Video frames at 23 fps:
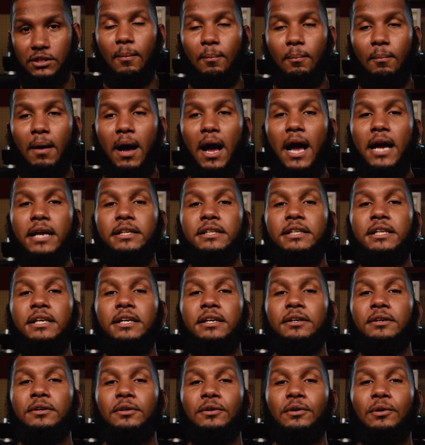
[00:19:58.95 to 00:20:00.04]
My
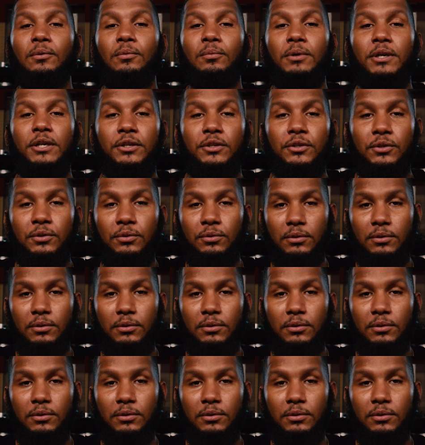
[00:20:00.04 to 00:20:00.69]
deal with you